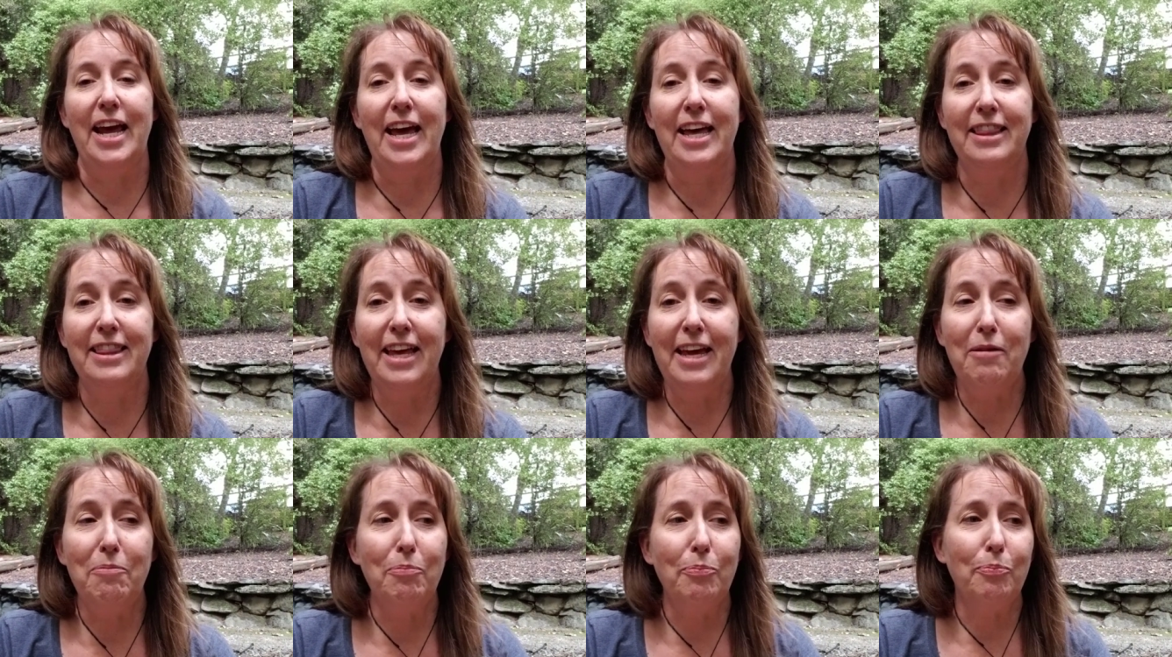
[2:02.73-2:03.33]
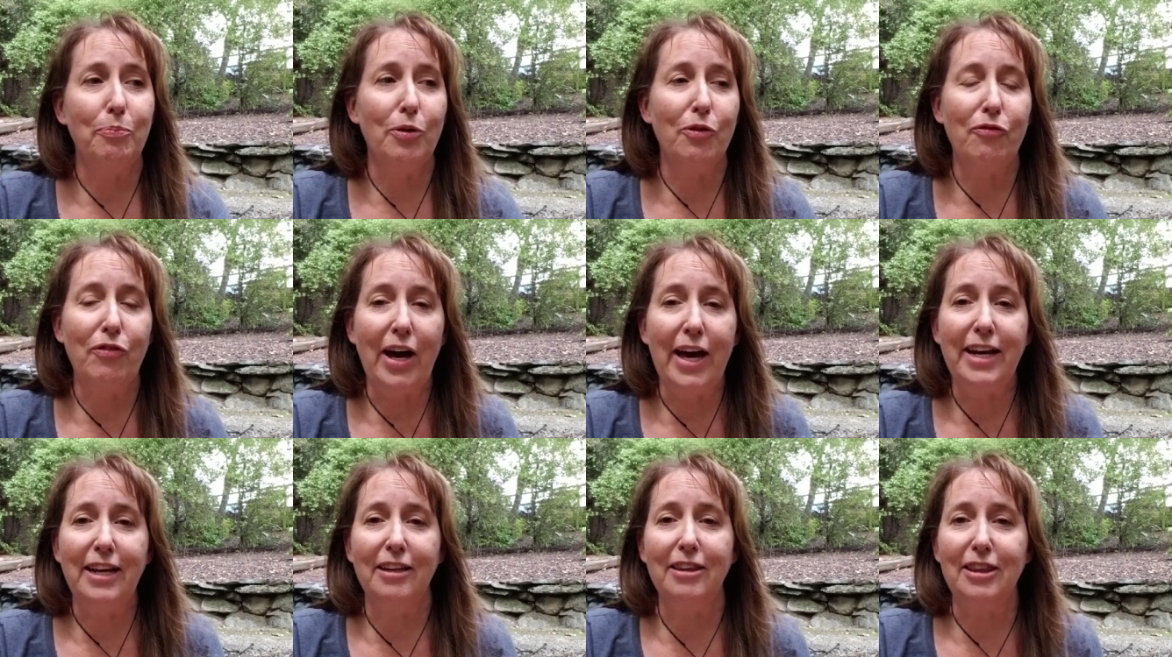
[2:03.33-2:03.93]
and they
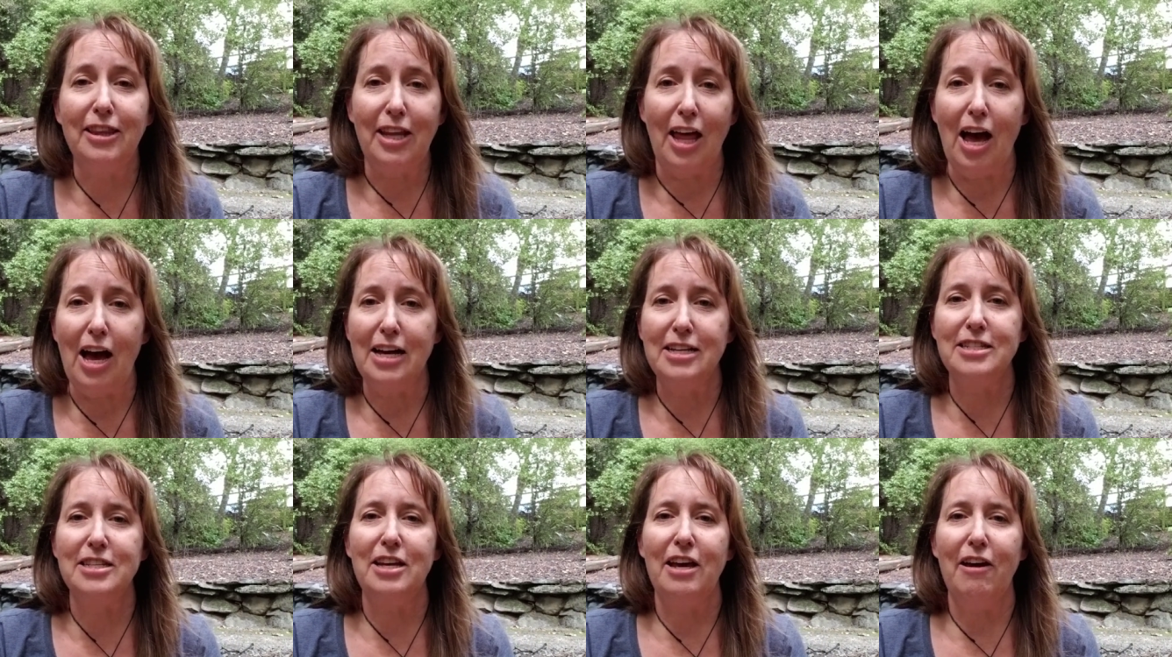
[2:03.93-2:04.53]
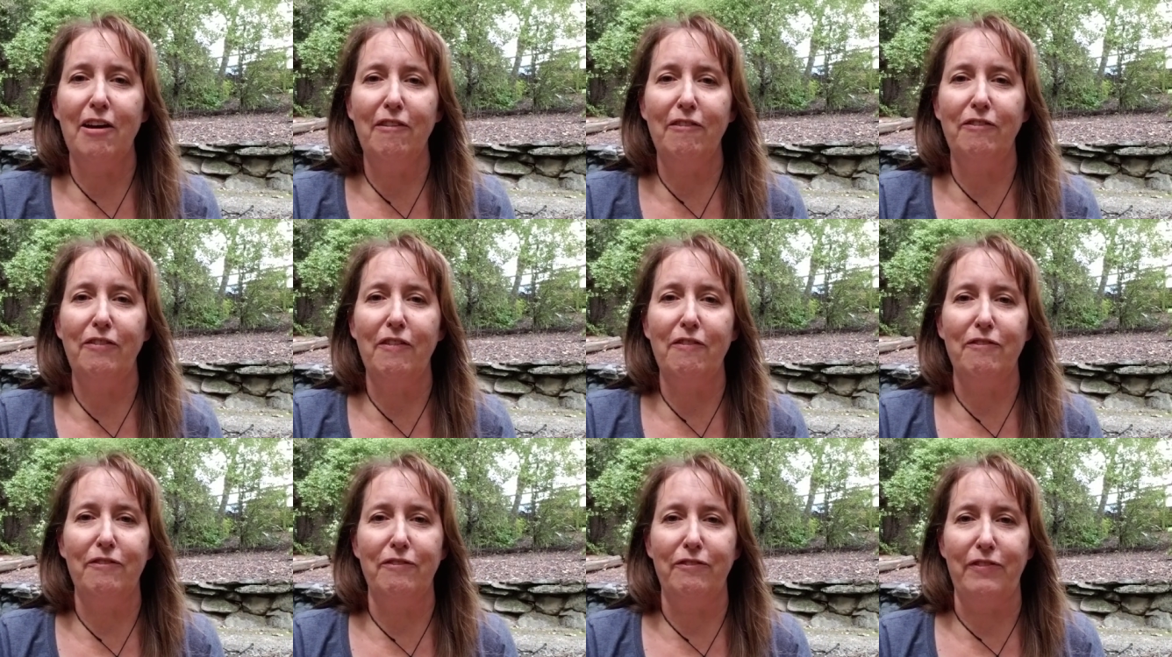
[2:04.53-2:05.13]
provide a lot of
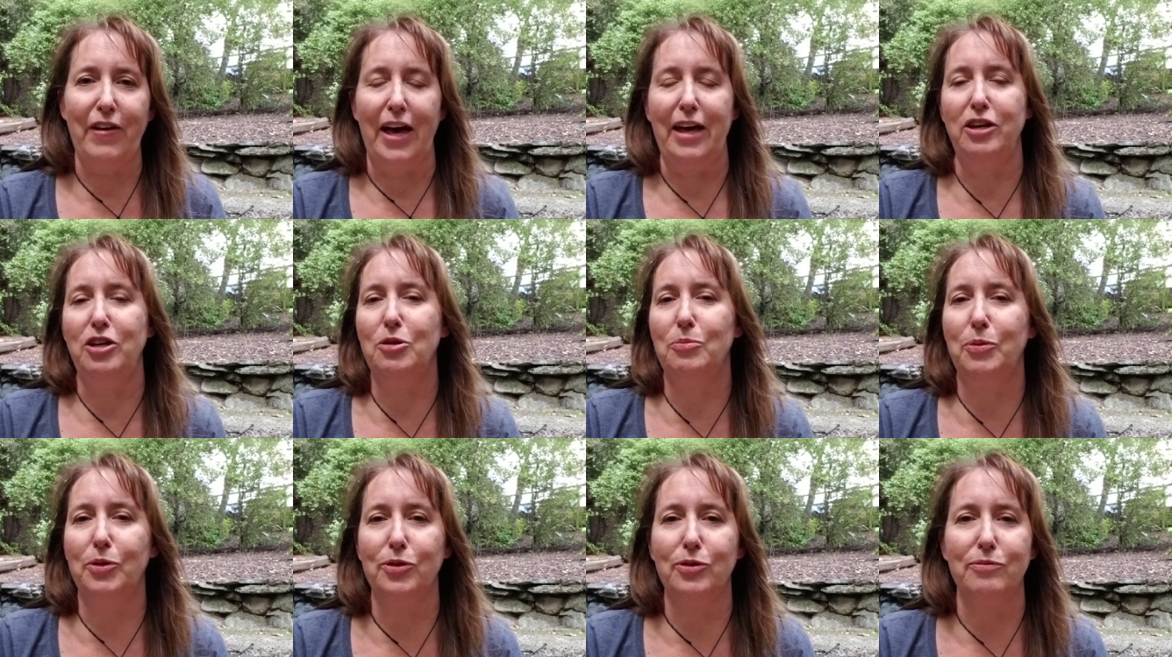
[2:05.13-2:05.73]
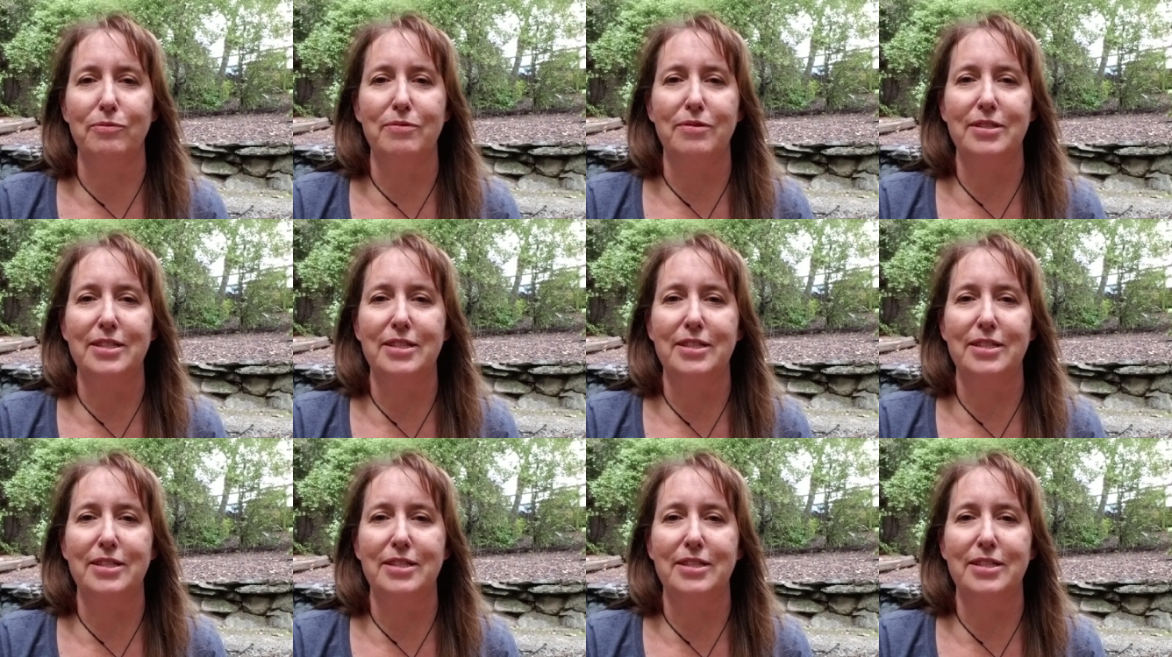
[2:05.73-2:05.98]
valuable